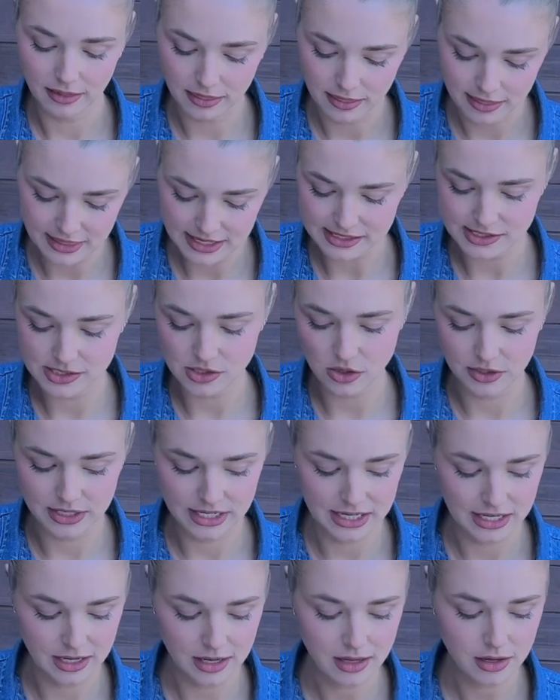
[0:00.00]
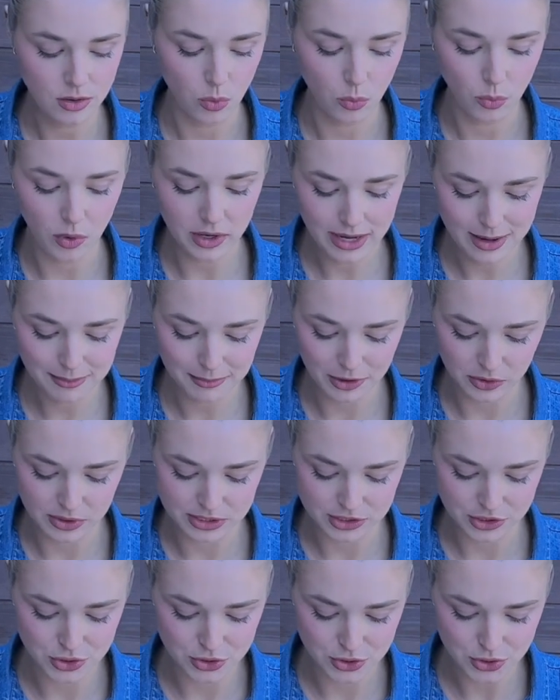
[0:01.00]
this on here, what I'm going
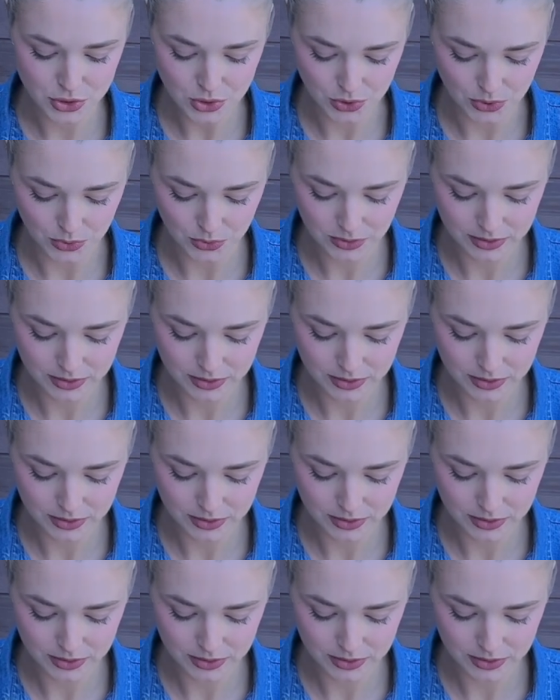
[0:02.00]
to do